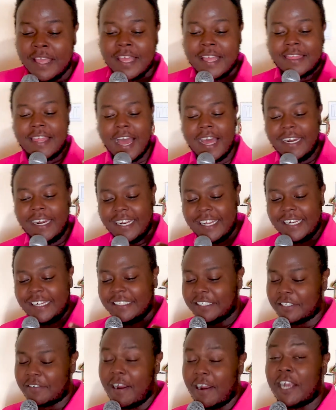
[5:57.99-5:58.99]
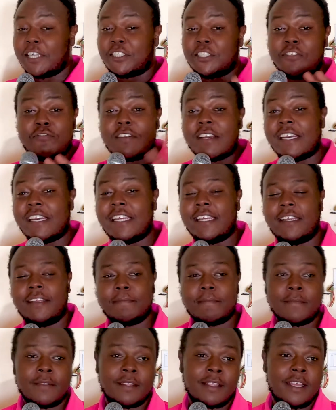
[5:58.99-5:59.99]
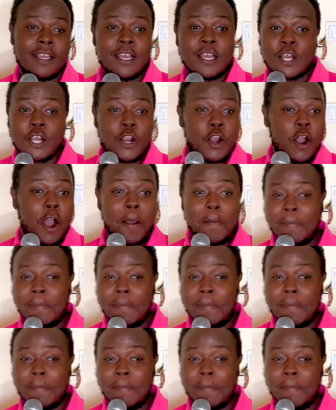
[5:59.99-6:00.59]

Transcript: that little interaction really got